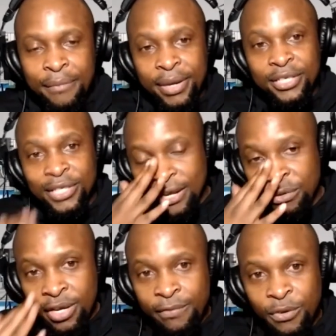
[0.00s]
But like
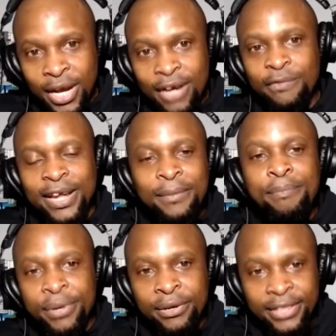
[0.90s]
you have to kind of like
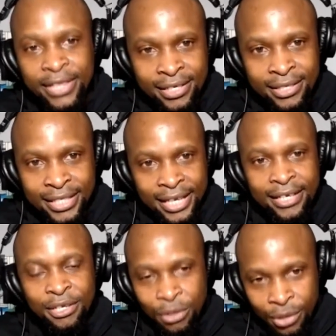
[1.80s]
build that
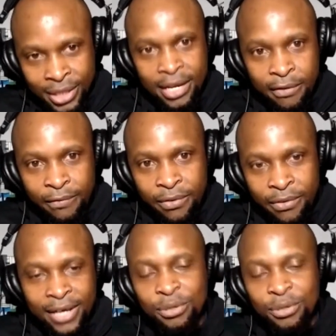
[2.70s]
stack yourself, right?